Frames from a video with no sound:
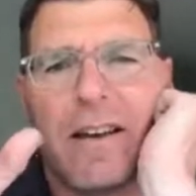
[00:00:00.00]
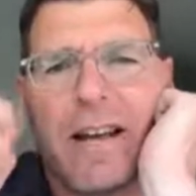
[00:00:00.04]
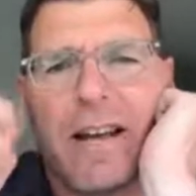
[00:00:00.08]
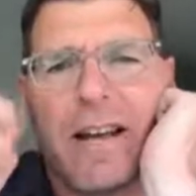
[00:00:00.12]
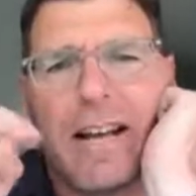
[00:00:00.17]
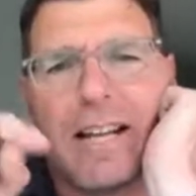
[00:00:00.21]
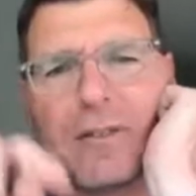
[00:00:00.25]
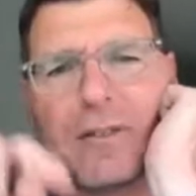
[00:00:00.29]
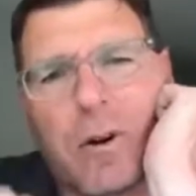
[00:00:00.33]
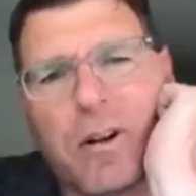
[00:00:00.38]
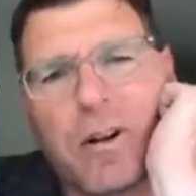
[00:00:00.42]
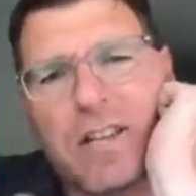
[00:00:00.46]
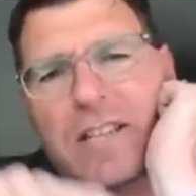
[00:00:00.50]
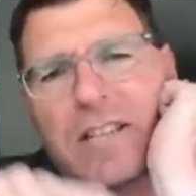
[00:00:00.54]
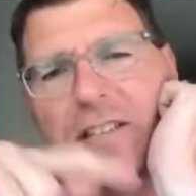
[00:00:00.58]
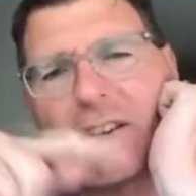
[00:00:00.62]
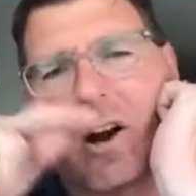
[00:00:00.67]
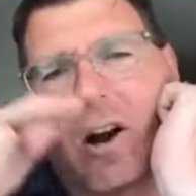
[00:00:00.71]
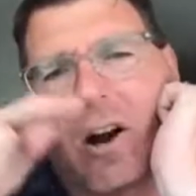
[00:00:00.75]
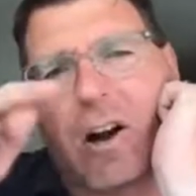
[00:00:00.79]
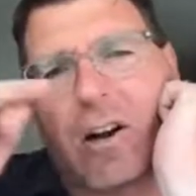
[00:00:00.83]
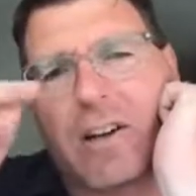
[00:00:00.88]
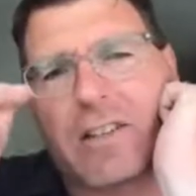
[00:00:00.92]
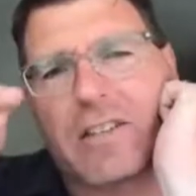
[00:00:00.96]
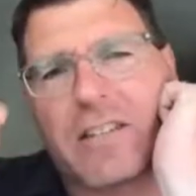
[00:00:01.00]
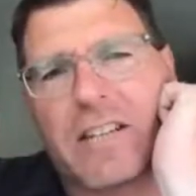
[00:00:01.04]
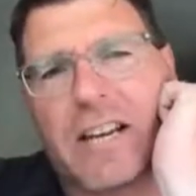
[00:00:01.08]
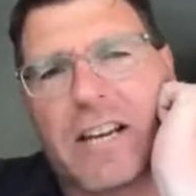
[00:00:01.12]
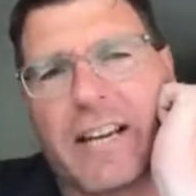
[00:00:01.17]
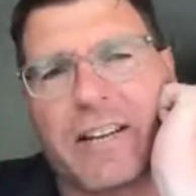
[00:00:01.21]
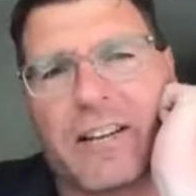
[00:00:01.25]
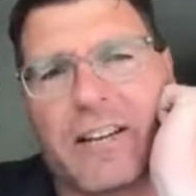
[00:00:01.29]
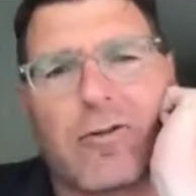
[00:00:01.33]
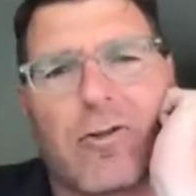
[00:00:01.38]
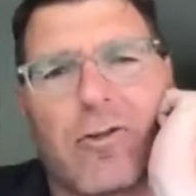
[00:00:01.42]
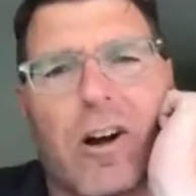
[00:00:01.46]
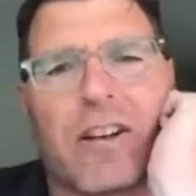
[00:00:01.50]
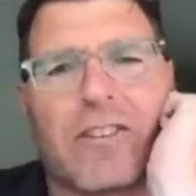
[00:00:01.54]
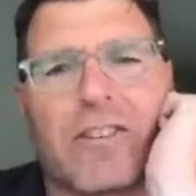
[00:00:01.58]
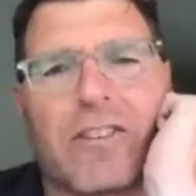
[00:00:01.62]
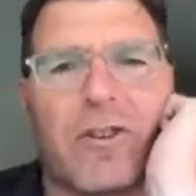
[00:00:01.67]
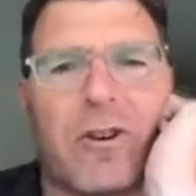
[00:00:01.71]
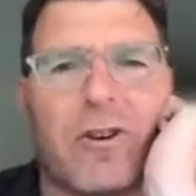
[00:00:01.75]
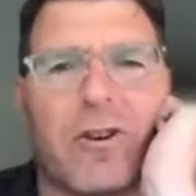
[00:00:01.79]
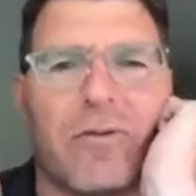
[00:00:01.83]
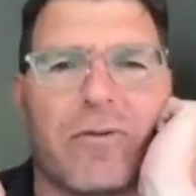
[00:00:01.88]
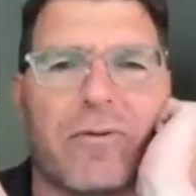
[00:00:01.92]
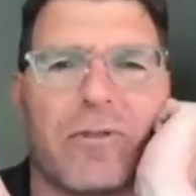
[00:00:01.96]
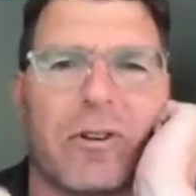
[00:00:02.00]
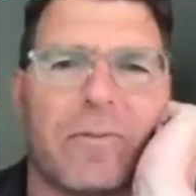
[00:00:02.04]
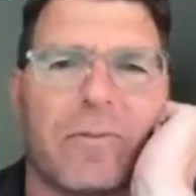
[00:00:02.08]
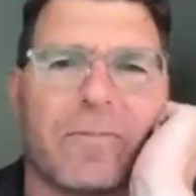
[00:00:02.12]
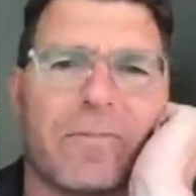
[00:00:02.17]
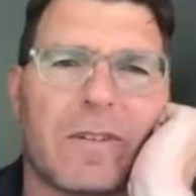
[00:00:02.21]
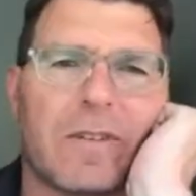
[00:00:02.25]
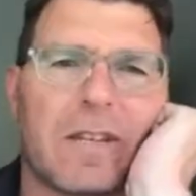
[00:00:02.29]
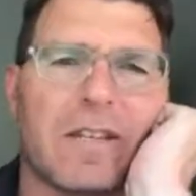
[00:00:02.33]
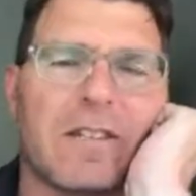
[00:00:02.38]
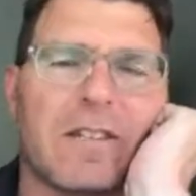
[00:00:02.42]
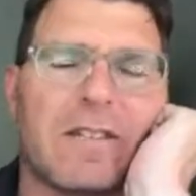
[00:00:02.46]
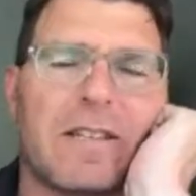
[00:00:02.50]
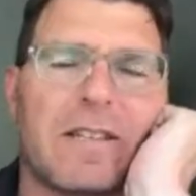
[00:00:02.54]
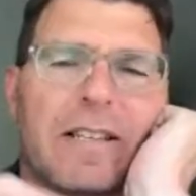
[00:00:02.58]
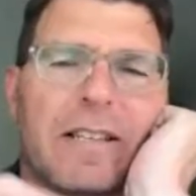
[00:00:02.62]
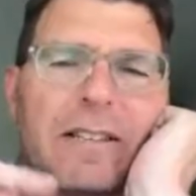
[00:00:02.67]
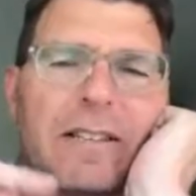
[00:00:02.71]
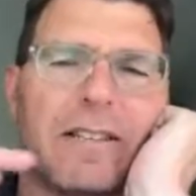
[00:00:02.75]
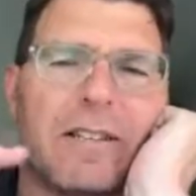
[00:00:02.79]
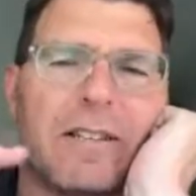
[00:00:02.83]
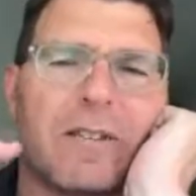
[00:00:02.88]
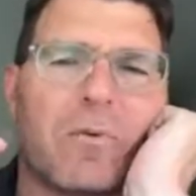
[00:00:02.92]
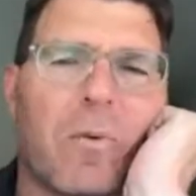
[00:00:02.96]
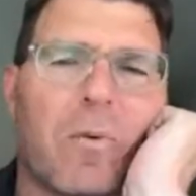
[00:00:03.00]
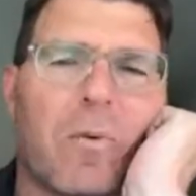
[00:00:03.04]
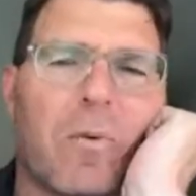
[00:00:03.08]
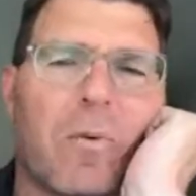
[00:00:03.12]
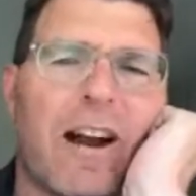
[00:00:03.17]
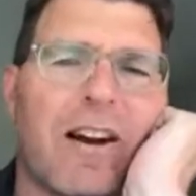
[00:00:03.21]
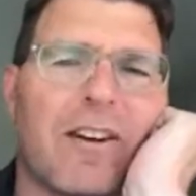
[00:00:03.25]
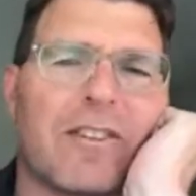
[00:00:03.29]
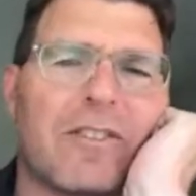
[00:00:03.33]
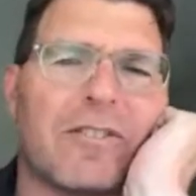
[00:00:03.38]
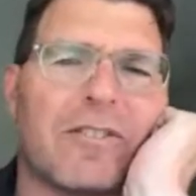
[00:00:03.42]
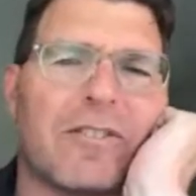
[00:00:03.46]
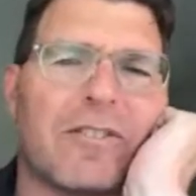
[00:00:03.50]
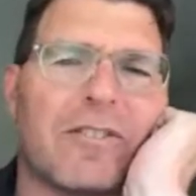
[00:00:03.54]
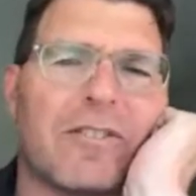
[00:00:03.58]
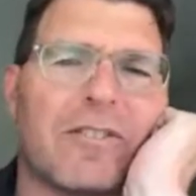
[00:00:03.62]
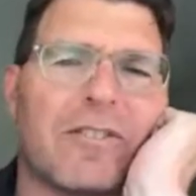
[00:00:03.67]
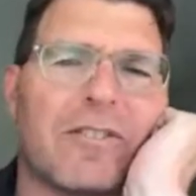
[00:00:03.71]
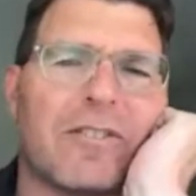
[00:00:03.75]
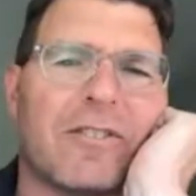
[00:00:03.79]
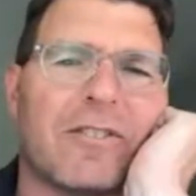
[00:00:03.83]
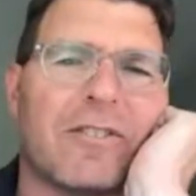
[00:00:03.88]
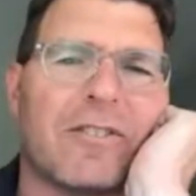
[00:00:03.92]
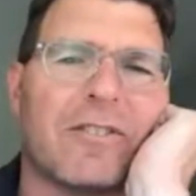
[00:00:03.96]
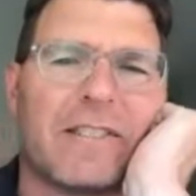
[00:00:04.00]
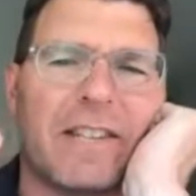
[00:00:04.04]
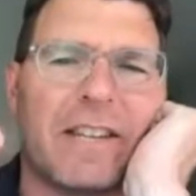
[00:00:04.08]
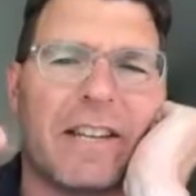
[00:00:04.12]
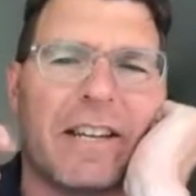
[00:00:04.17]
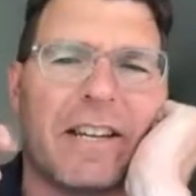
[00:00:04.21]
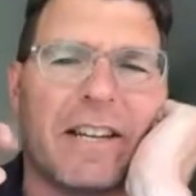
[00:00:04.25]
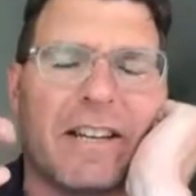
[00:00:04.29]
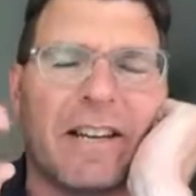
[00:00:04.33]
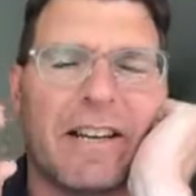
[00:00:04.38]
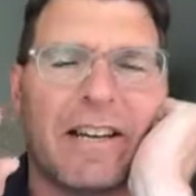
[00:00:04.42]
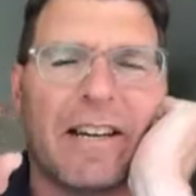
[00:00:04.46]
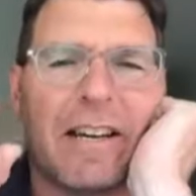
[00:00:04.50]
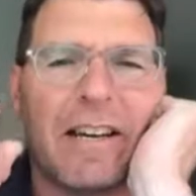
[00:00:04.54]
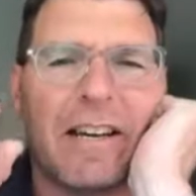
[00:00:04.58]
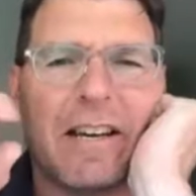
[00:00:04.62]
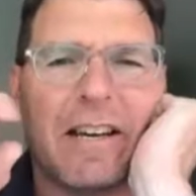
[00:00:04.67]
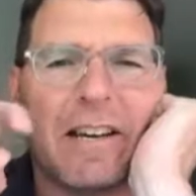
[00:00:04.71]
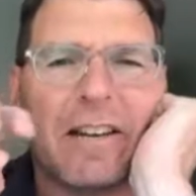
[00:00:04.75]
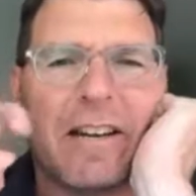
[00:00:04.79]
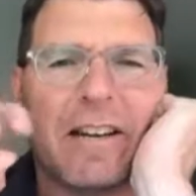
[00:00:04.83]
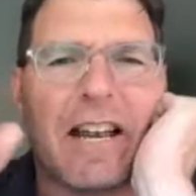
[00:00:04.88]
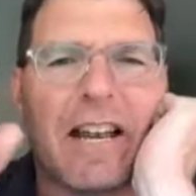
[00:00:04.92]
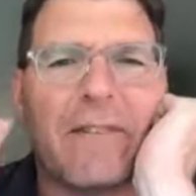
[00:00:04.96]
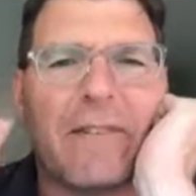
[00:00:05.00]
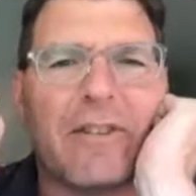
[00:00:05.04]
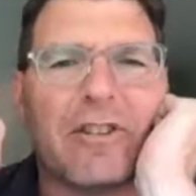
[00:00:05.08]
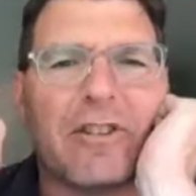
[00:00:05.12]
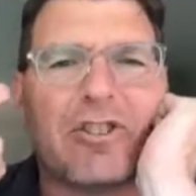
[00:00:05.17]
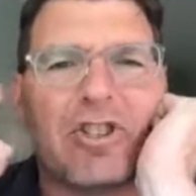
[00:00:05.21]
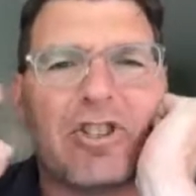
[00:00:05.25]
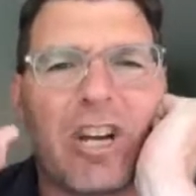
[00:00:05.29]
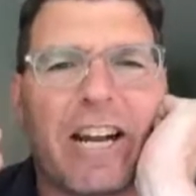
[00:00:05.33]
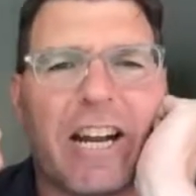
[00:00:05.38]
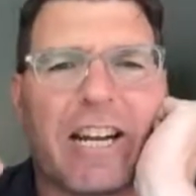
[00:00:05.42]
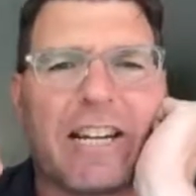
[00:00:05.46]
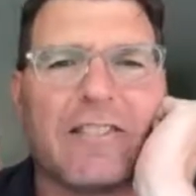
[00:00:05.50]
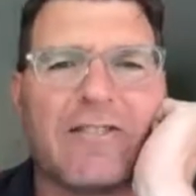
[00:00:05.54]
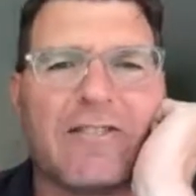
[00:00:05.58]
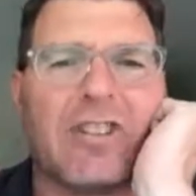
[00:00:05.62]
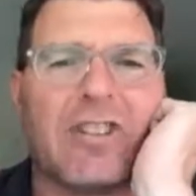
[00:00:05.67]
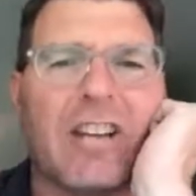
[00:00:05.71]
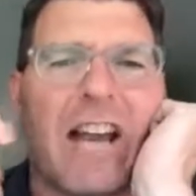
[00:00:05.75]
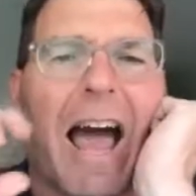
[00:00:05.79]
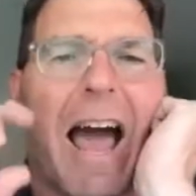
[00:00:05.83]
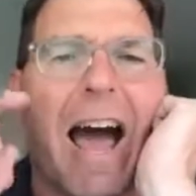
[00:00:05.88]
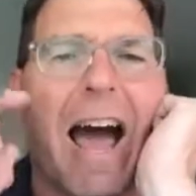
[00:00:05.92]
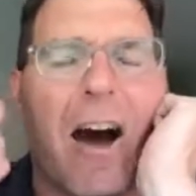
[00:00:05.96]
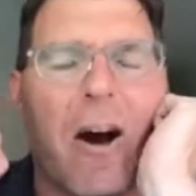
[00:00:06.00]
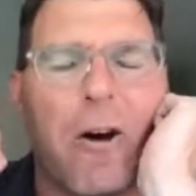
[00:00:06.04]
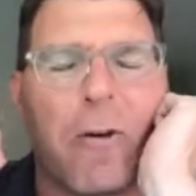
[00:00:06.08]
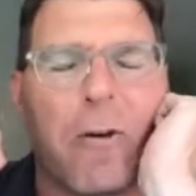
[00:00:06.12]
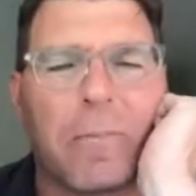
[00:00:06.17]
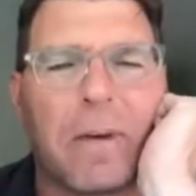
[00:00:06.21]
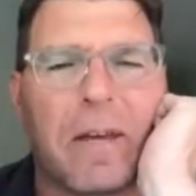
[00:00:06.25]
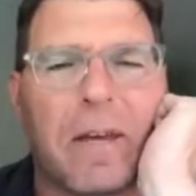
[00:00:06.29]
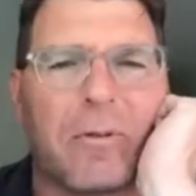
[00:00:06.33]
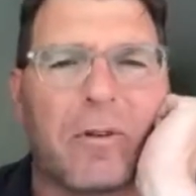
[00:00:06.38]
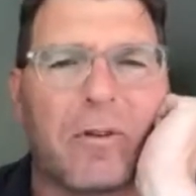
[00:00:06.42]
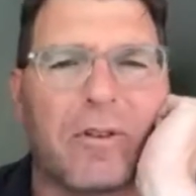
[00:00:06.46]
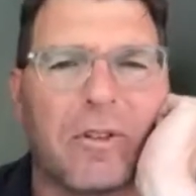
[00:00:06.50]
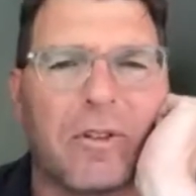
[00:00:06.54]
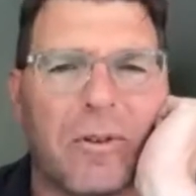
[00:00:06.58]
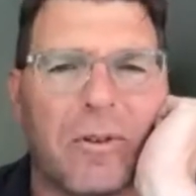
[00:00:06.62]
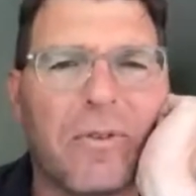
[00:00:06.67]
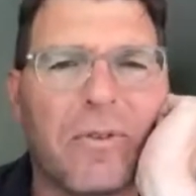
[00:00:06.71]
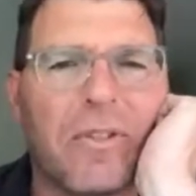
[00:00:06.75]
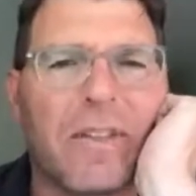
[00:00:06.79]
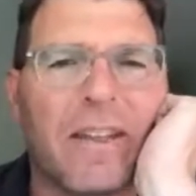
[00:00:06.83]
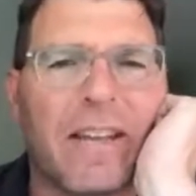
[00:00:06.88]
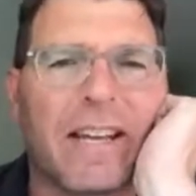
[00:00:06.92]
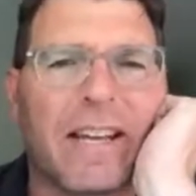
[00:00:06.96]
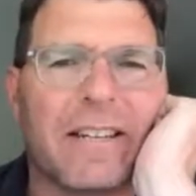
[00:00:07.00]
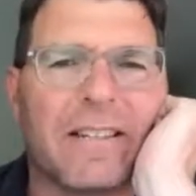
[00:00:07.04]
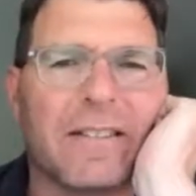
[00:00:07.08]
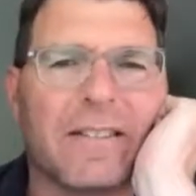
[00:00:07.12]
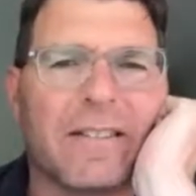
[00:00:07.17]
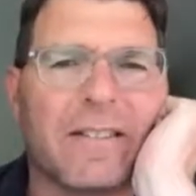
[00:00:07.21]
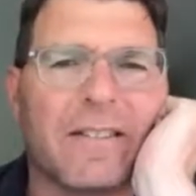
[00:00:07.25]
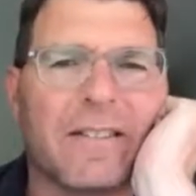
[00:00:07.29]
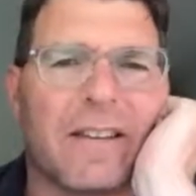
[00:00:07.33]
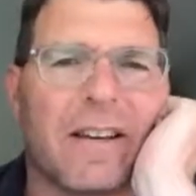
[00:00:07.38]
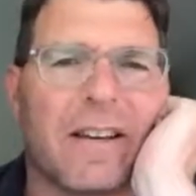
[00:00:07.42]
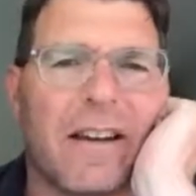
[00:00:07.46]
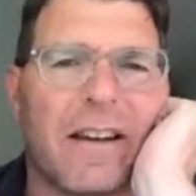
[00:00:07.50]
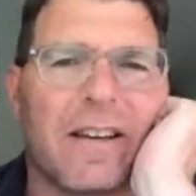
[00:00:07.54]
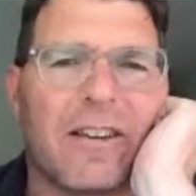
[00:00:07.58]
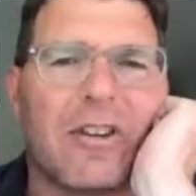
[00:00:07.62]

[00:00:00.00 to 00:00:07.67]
it's where these arcs kind of cross over, because this is where you start to see kind of a change in how people do things.